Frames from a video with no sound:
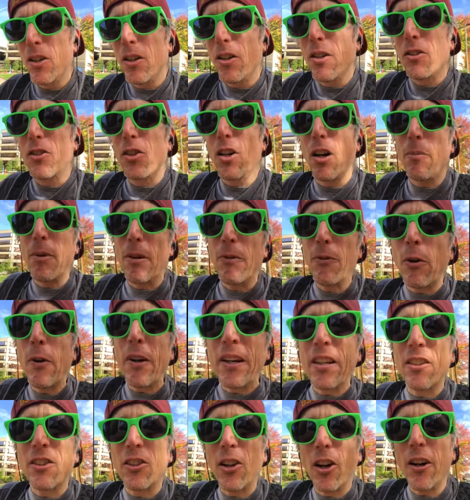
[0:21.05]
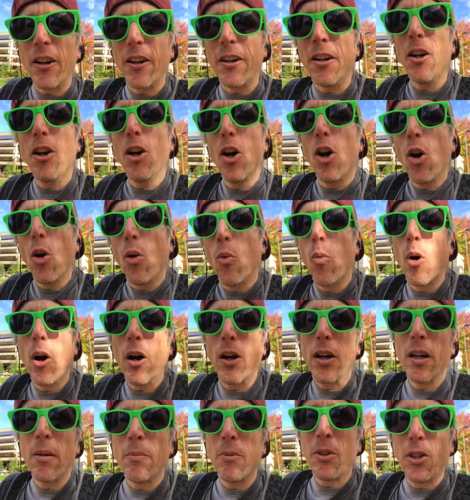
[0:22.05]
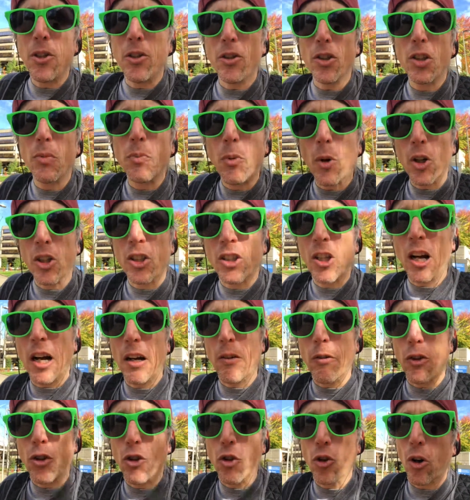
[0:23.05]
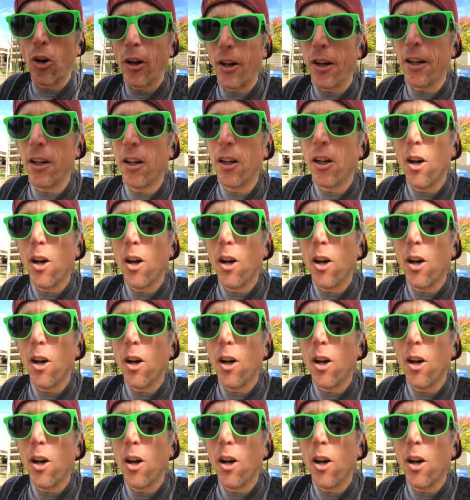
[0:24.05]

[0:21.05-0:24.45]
So before we get started, welcome to Sports Talk with Troy,